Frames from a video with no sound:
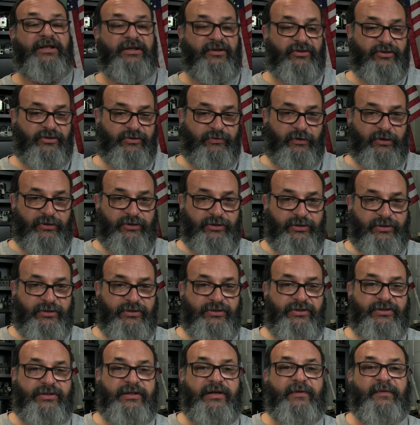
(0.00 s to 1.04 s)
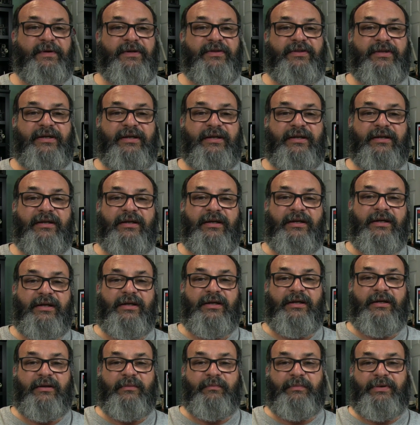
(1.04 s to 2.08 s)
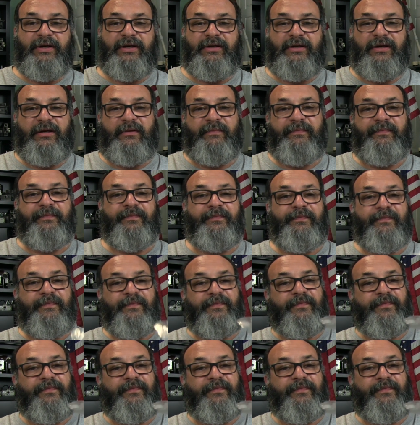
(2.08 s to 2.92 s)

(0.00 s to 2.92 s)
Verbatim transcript: the instructions and everything. But